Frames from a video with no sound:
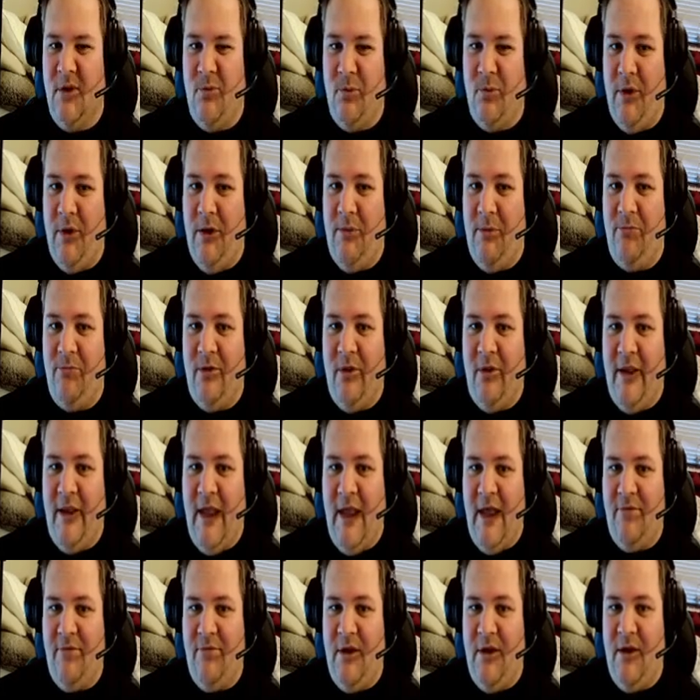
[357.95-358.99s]
we didn't really
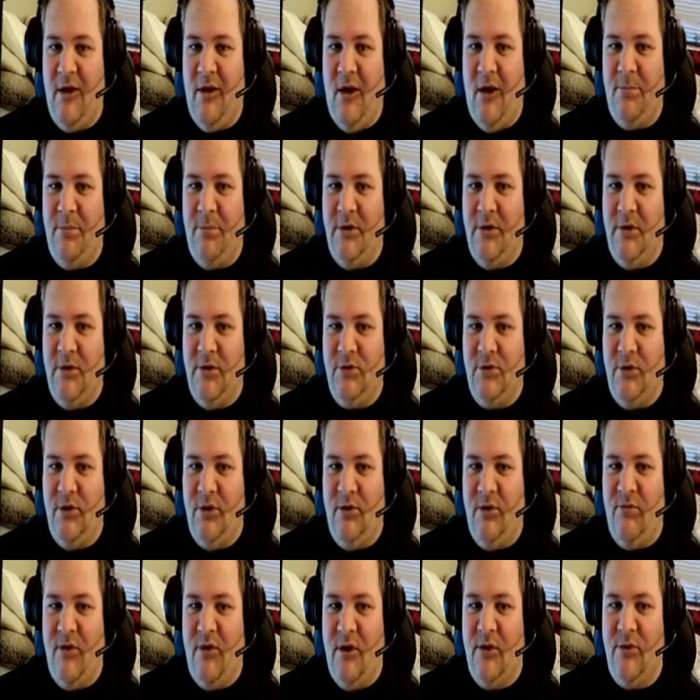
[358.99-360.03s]
have any competition
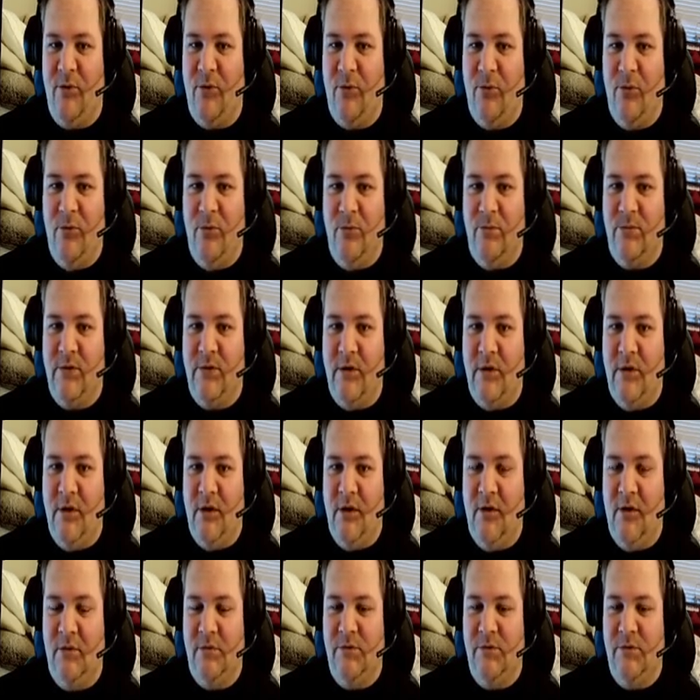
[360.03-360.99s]
of other groups in here.